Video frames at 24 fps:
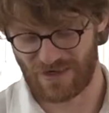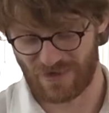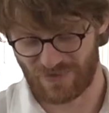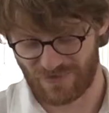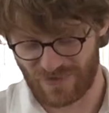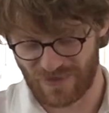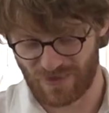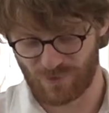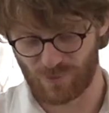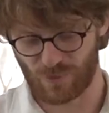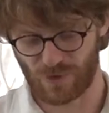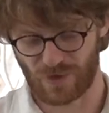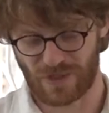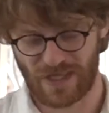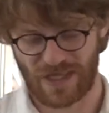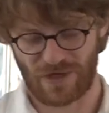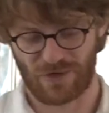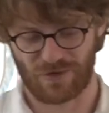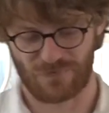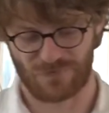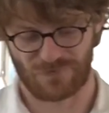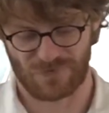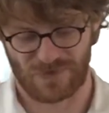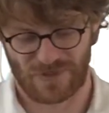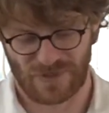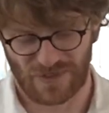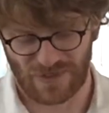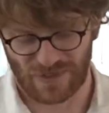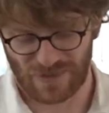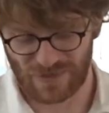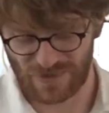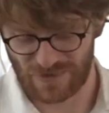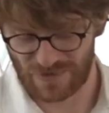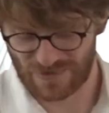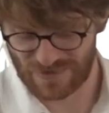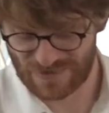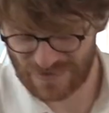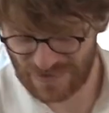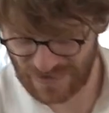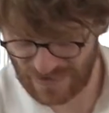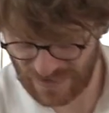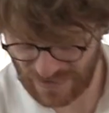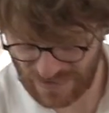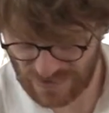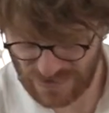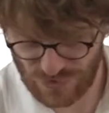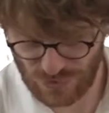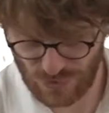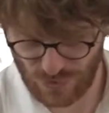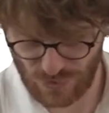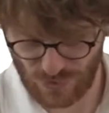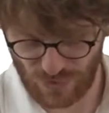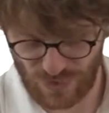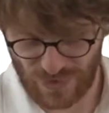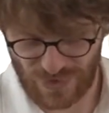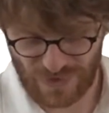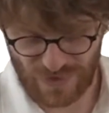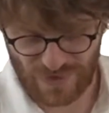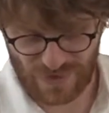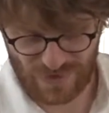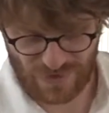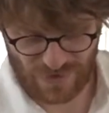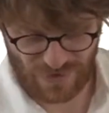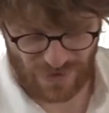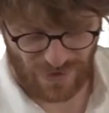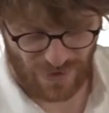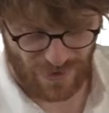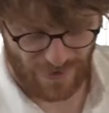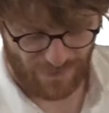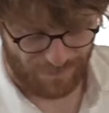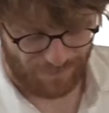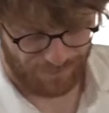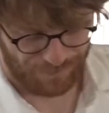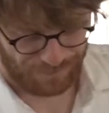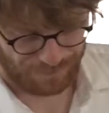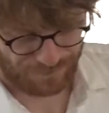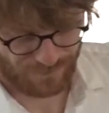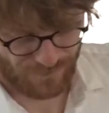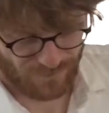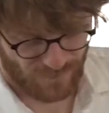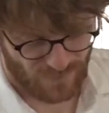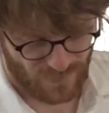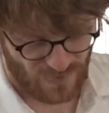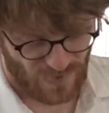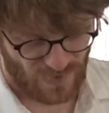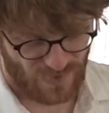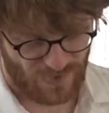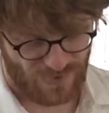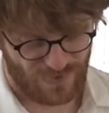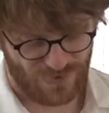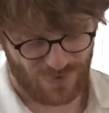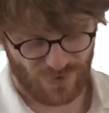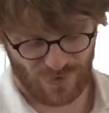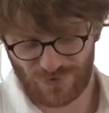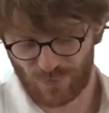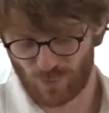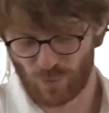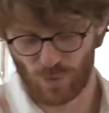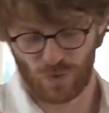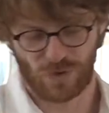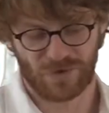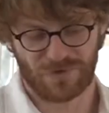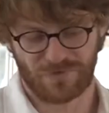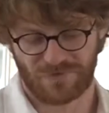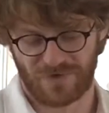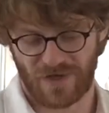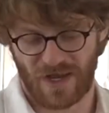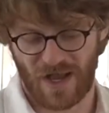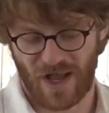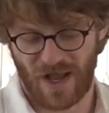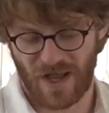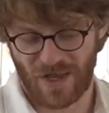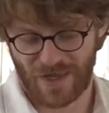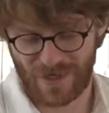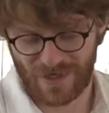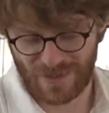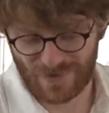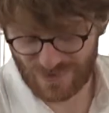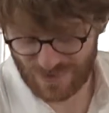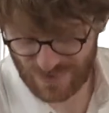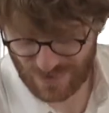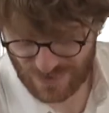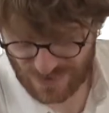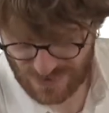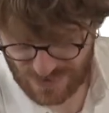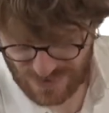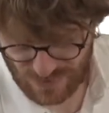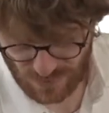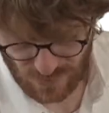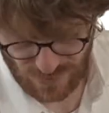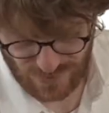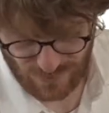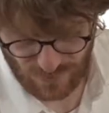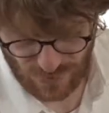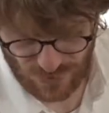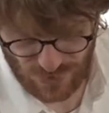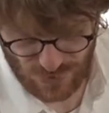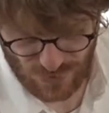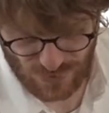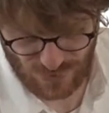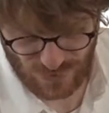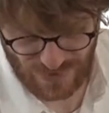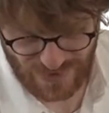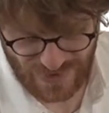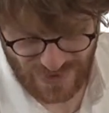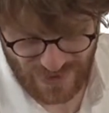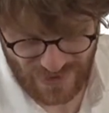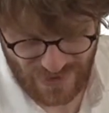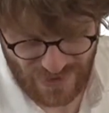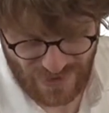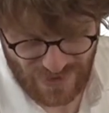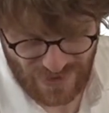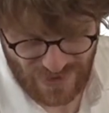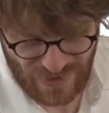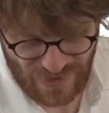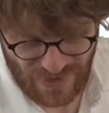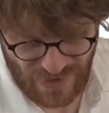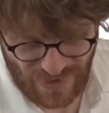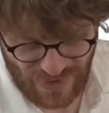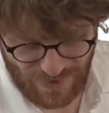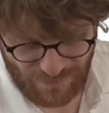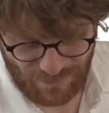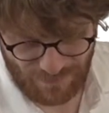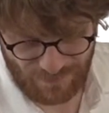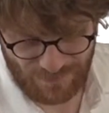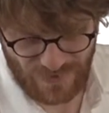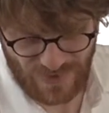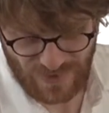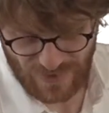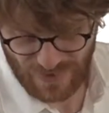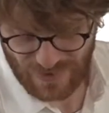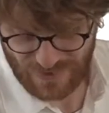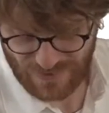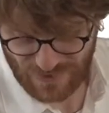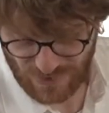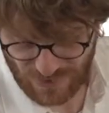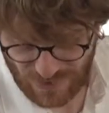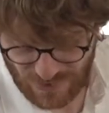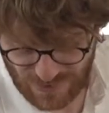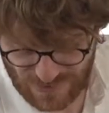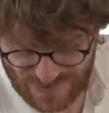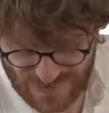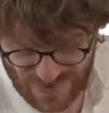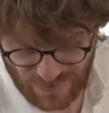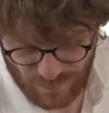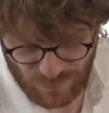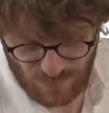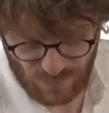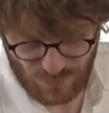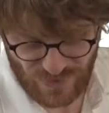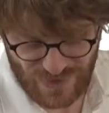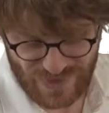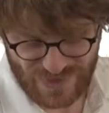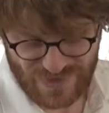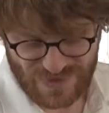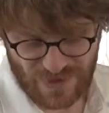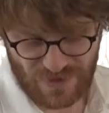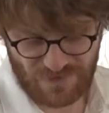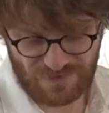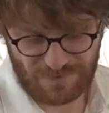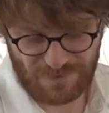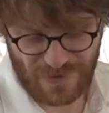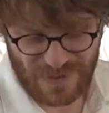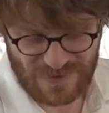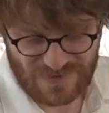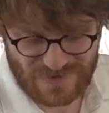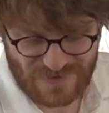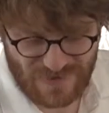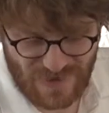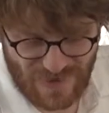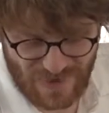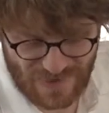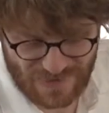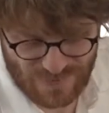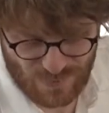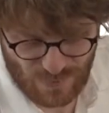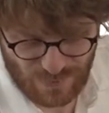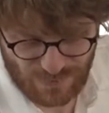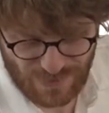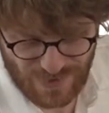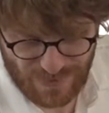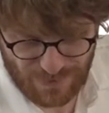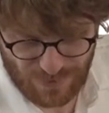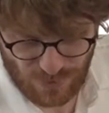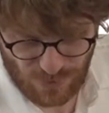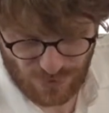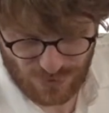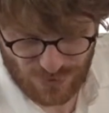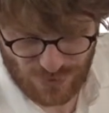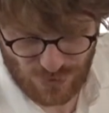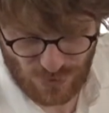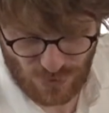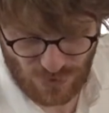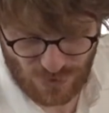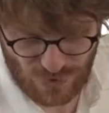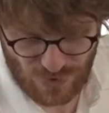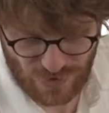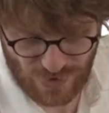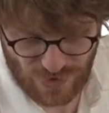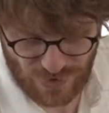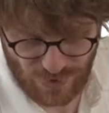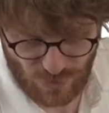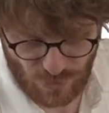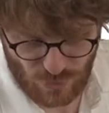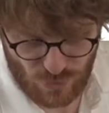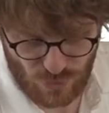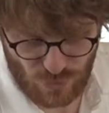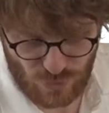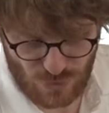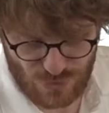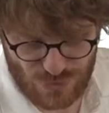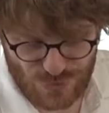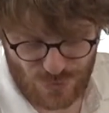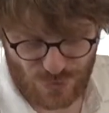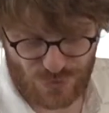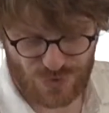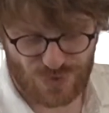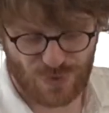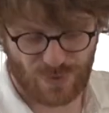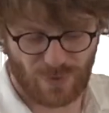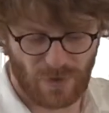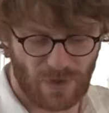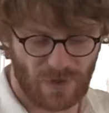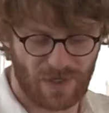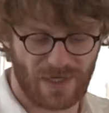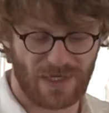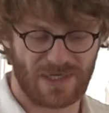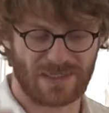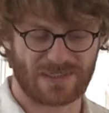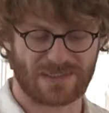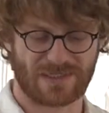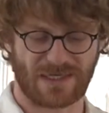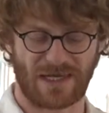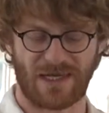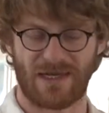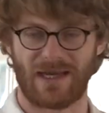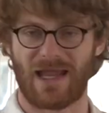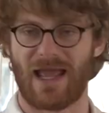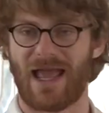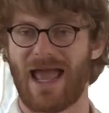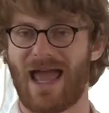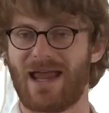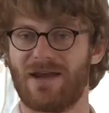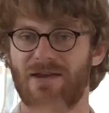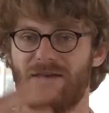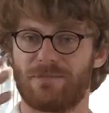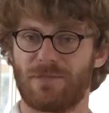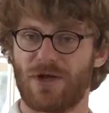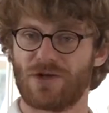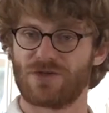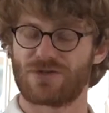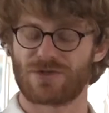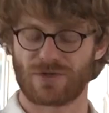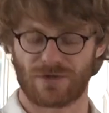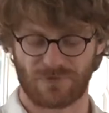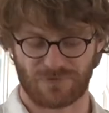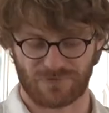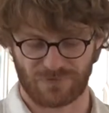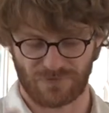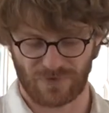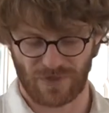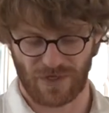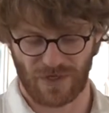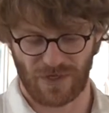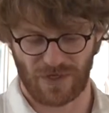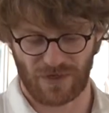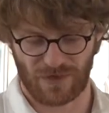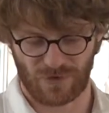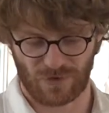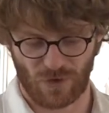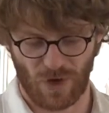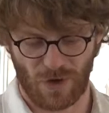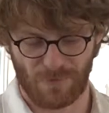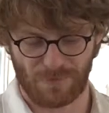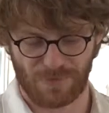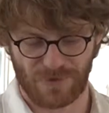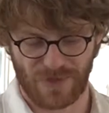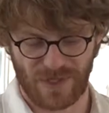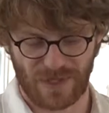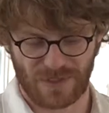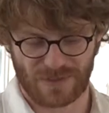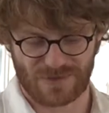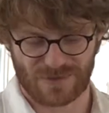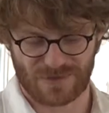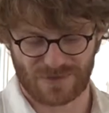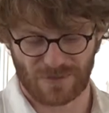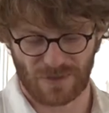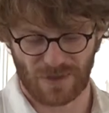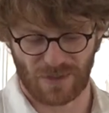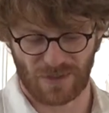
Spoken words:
I think we'll kind of sink into the world of AI slowly but surely. There are some really tough baselines where people took Google search queries and added a bunch of complex